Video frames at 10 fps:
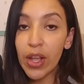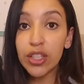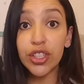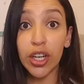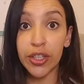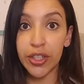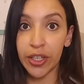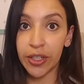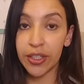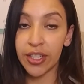
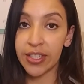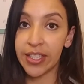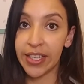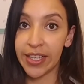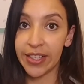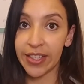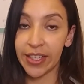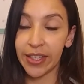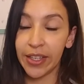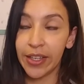charger, just in case
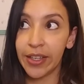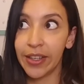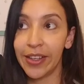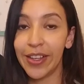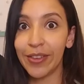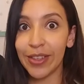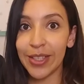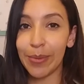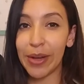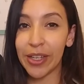like it runs
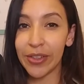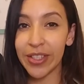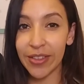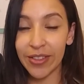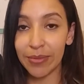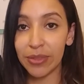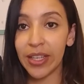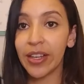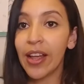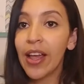out of batteries or
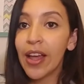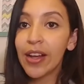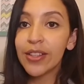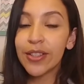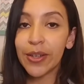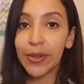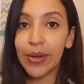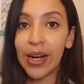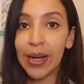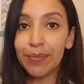something.
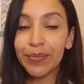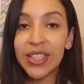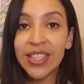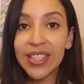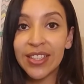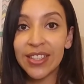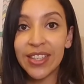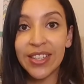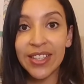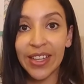So this is
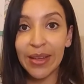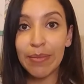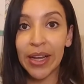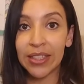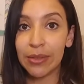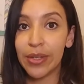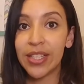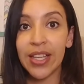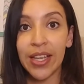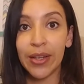the second bag that we
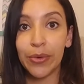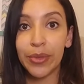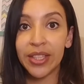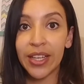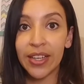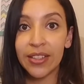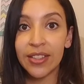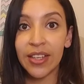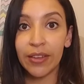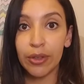take with us
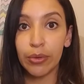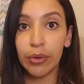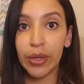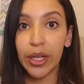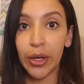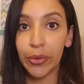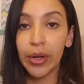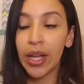everywhere we go,